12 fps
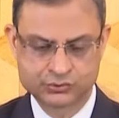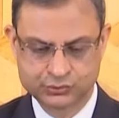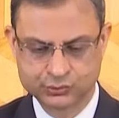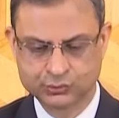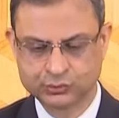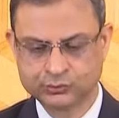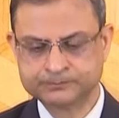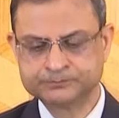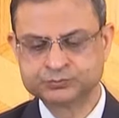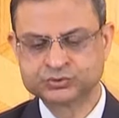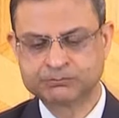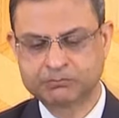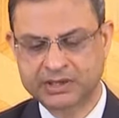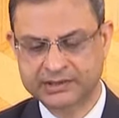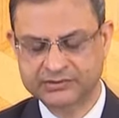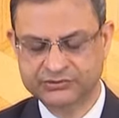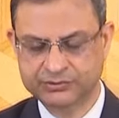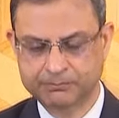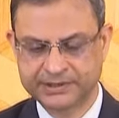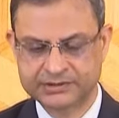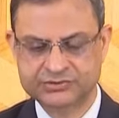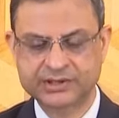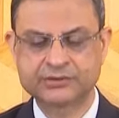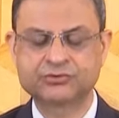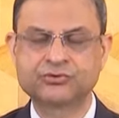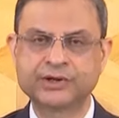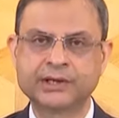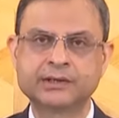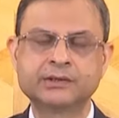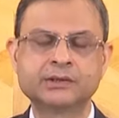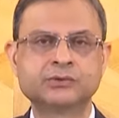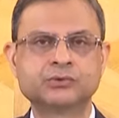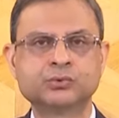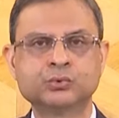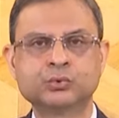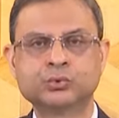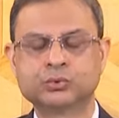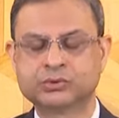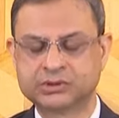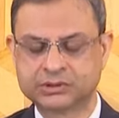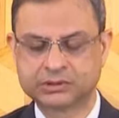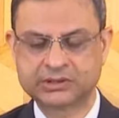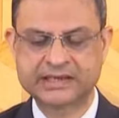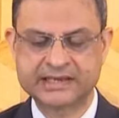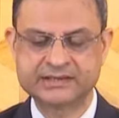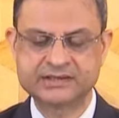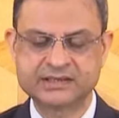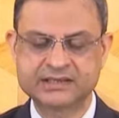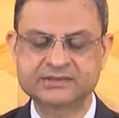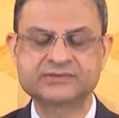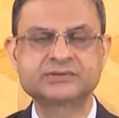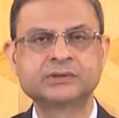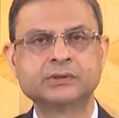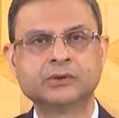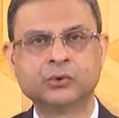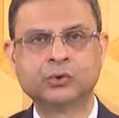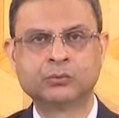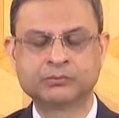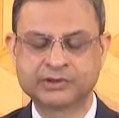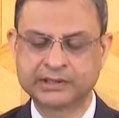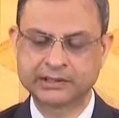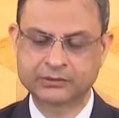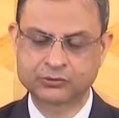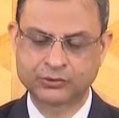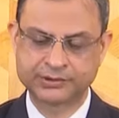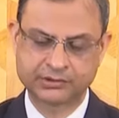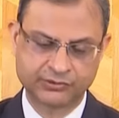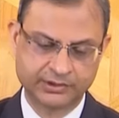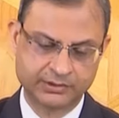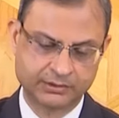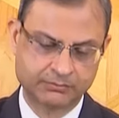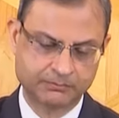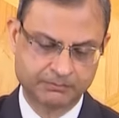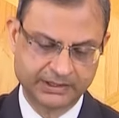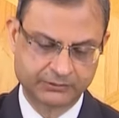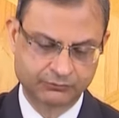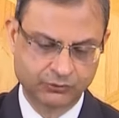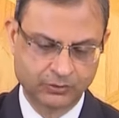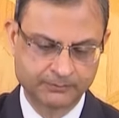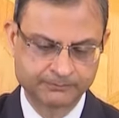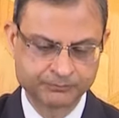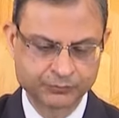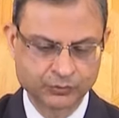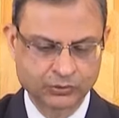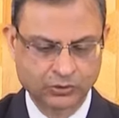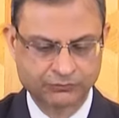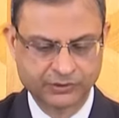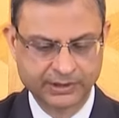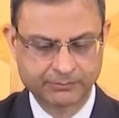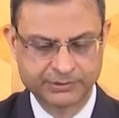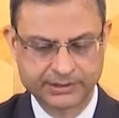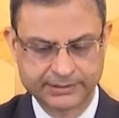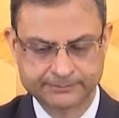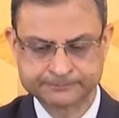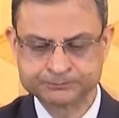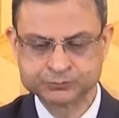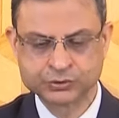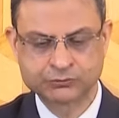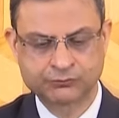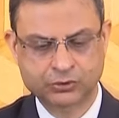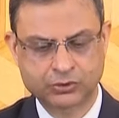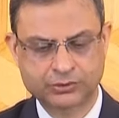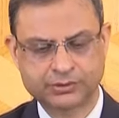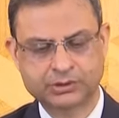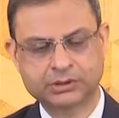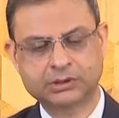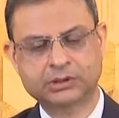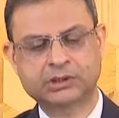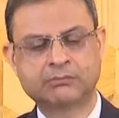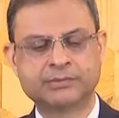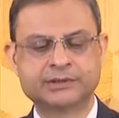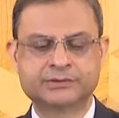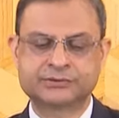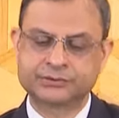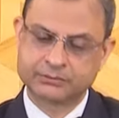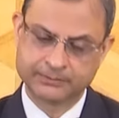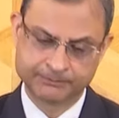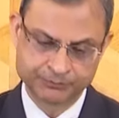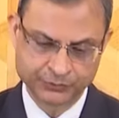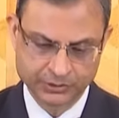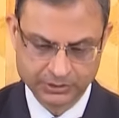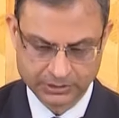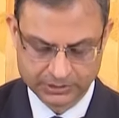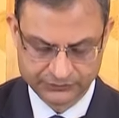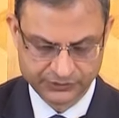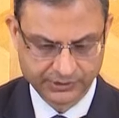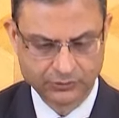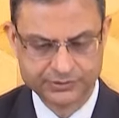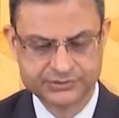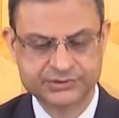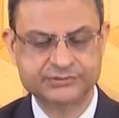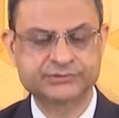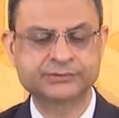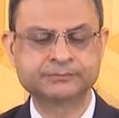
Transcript: to participate and trade through the NDS Home, the electronic trading platform of RBI for government securities.